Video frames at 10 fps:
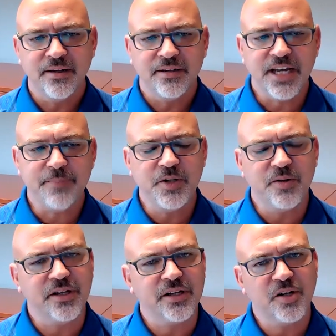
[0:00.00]
keep doing
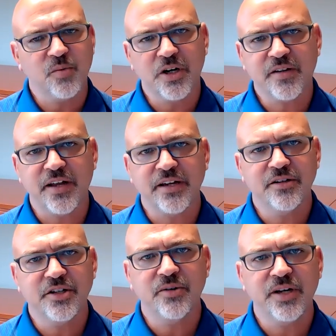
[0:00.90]
the good work that you're
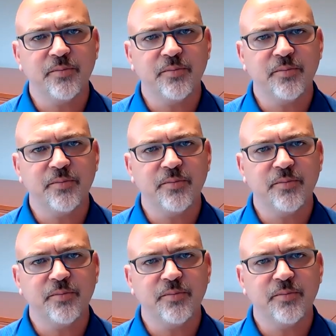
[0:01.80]
doing.